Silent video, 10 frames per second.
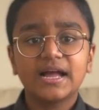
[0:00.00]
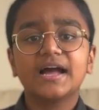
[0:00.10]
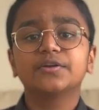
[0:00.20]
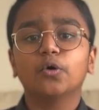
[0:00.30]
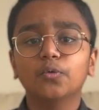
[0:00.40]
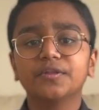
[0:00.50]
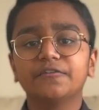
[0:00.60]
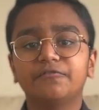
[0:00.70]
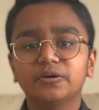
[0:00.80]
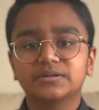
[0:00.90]
and
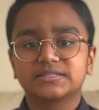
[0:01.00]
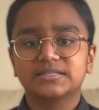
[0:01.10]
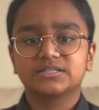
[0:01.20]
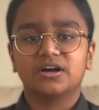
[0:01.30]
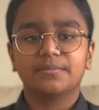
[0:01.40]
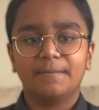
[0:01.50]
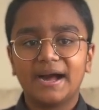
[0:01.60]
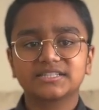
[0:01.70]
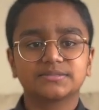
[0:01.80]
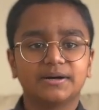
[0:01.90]
only focuses on
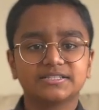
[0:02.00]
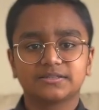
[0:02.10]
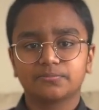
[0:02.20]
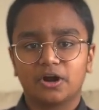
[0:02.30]
maximizing